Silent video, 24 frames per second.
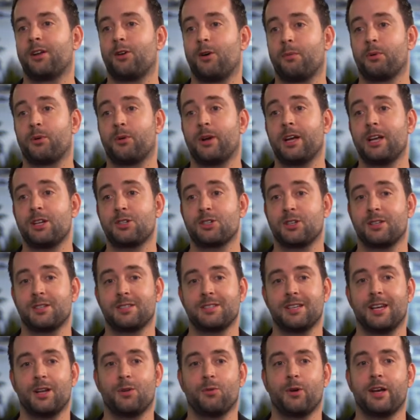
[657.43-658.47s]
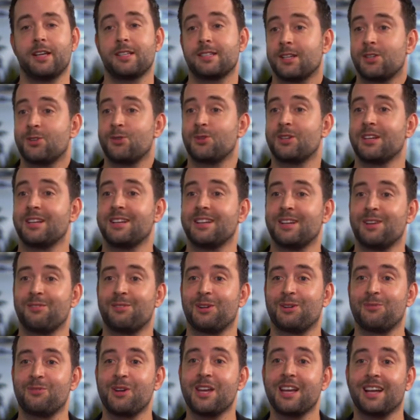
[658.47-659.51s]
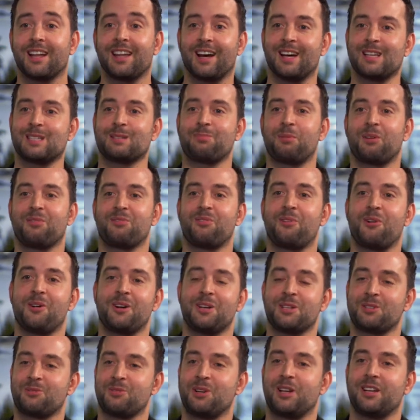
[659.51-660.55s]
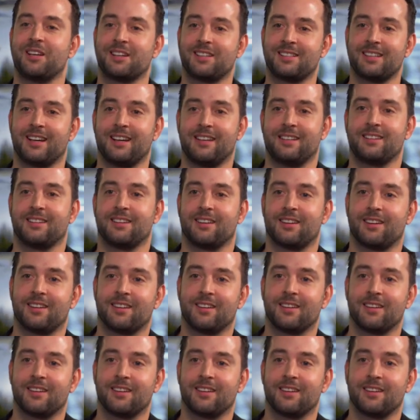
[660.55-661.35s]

operations in ways that you didn't even realize before is really exciting.